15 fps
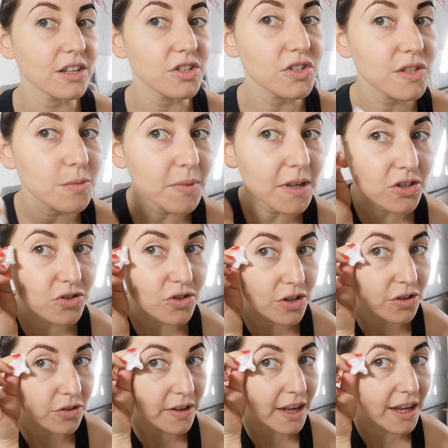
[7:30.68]
And just make sure
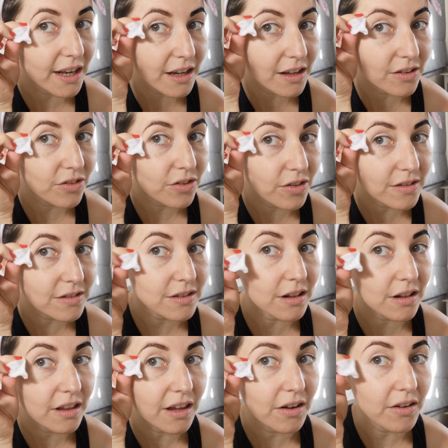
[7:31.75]
you get into this
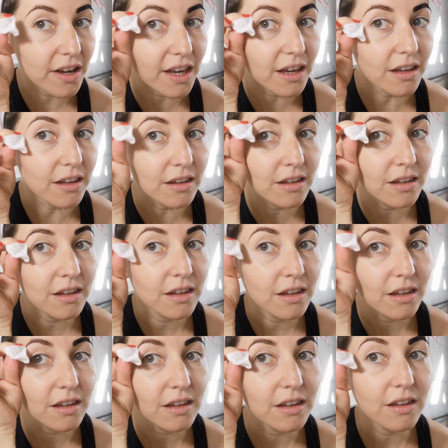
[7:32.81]
little area,
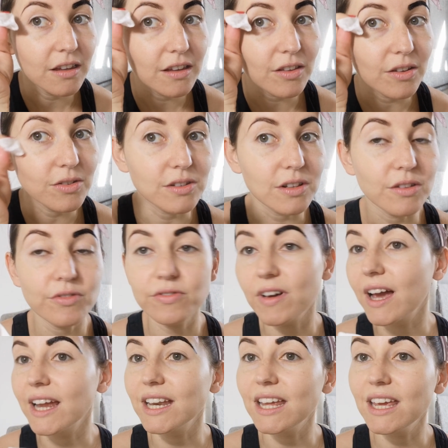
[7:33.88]
those little
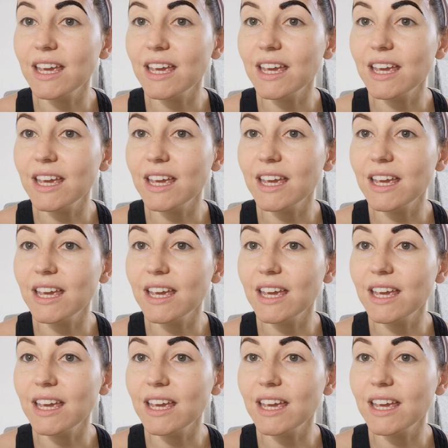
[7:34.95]
fine